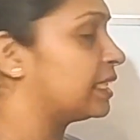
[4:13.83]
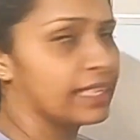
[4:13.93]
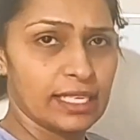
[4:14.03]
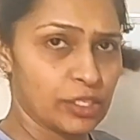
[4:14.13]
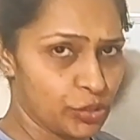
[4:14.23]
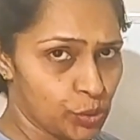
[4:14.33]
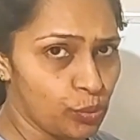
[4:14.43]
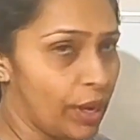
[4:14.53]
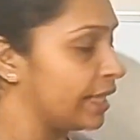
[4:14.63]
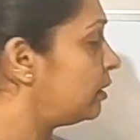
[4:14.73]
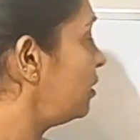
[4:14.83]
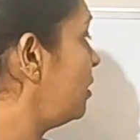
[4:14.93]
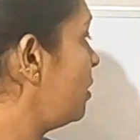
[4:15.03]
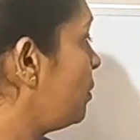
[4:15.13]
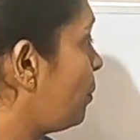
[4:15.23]
be written as just 1.
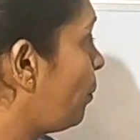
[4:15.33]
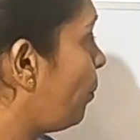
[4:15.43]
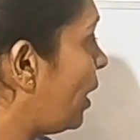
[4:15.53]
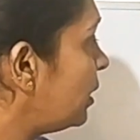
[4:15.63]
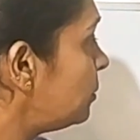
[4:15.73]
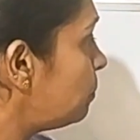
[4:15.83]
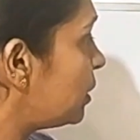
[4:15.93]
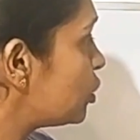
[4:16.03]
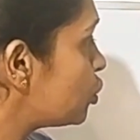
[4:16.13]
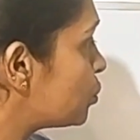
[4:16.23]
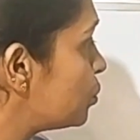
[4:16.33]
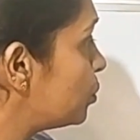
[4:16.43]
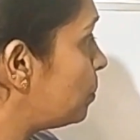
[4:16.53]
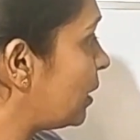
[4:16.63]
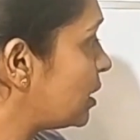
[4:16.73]
1 plus
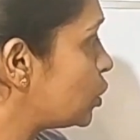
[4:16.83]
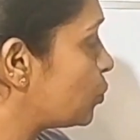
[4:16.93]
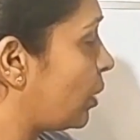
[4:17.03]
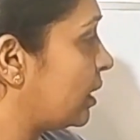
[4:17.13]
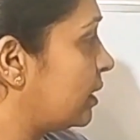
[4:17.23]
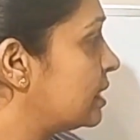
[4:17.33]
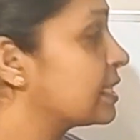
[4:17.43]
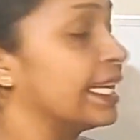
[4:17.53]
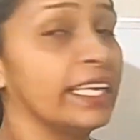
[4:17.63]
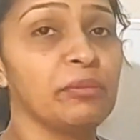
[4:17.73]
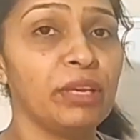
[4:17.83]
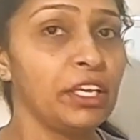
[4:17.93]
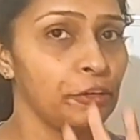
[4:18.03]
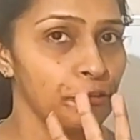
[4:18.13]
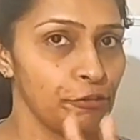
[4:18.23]
2 plus 1 is getting
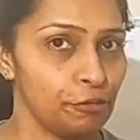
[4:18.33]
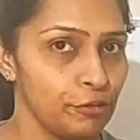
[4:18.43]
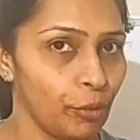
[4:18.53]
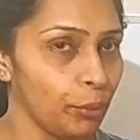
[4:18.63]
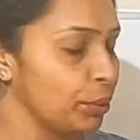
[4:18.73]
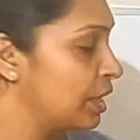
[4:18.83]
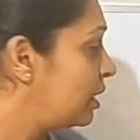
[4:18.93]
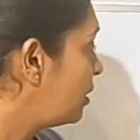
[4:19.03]
me 4.